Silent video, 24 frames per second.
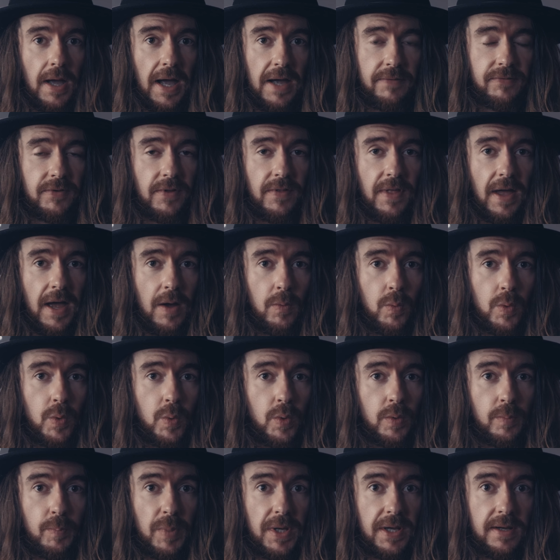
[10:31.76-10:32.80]
After that, we
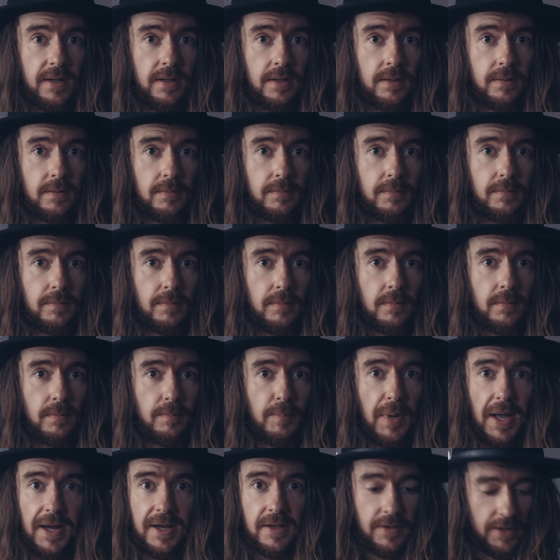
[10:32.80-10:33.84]
would be
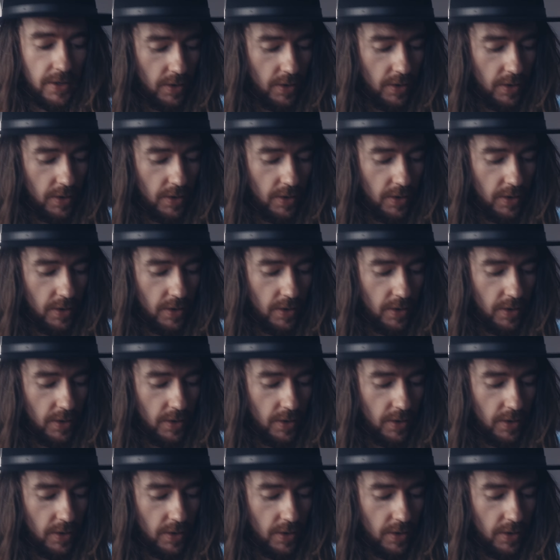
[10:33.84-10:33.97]
back at the